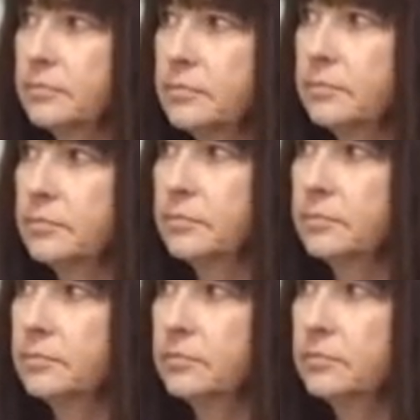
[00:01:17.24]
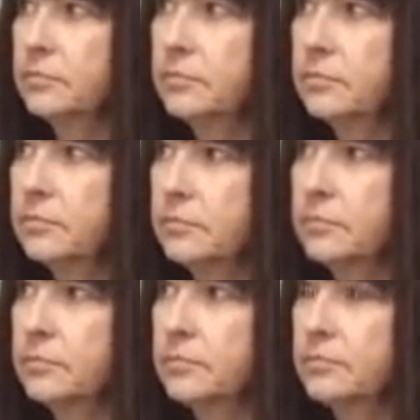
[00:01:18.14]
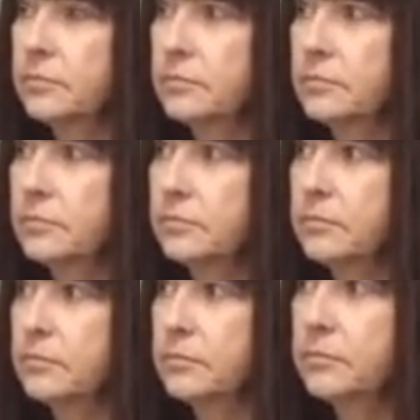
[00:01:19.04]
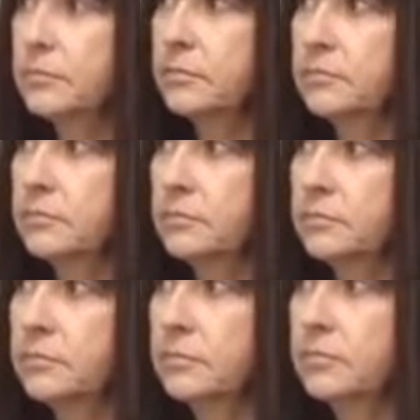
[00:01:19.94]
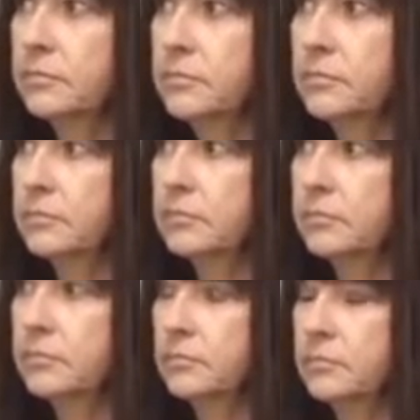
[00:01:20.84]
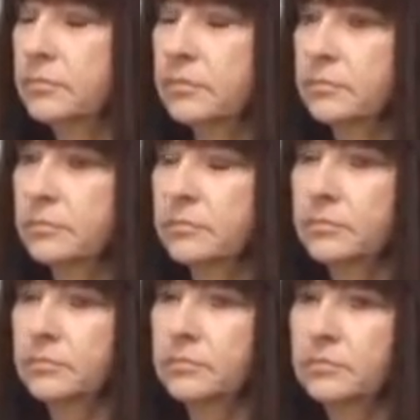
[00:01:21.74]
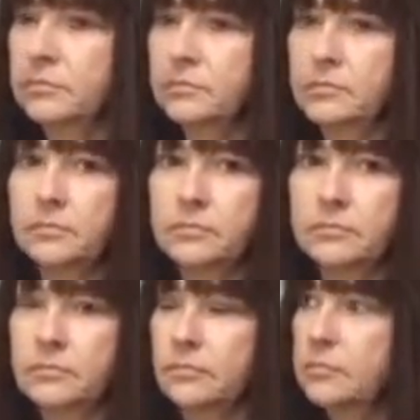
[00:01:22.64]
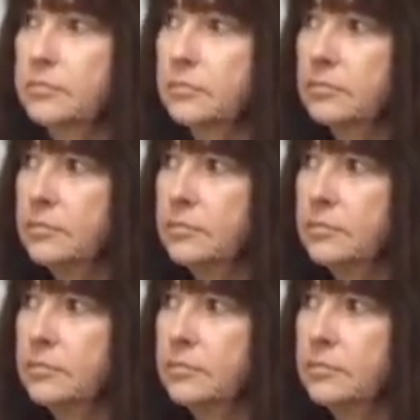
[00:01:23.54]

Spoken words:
This person isn't speaking.